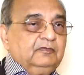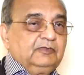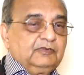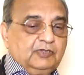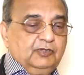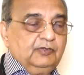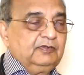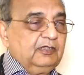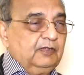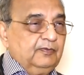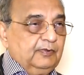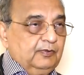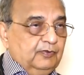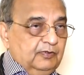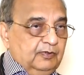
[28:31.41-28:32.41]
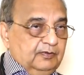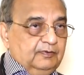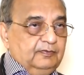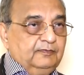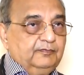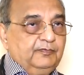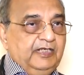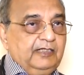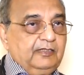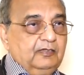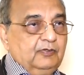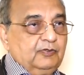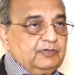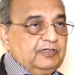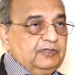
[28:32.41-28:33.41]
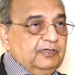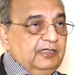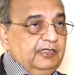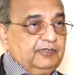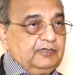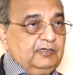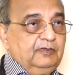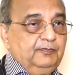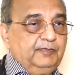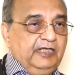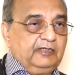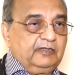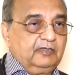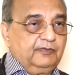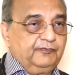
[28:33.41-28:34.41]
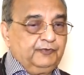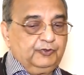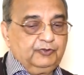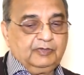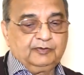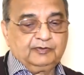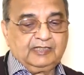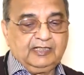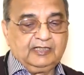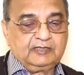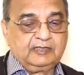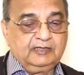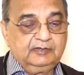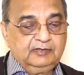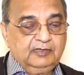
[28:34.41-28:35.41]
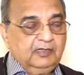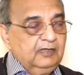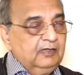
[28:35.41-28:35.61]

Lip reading: so there will be good, better oxygenation, better diffusion of the gases,